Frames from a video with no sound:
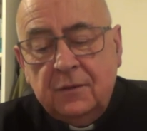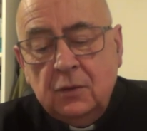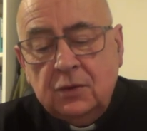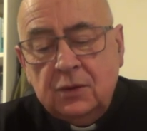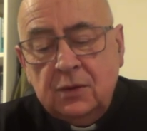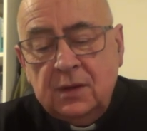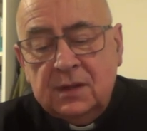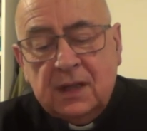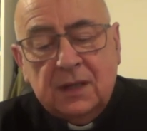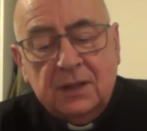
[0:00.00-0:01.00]
future
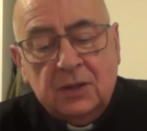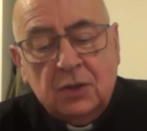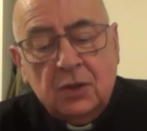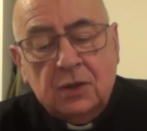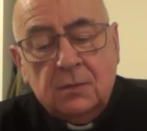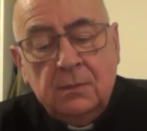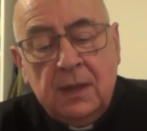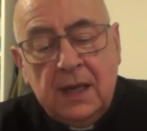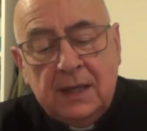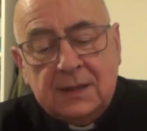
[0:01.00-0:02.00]
is that the church
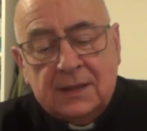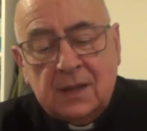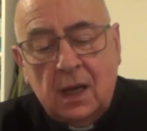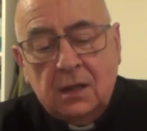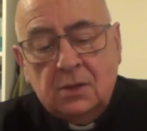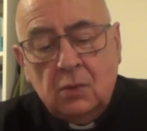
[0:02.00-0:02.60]
may decide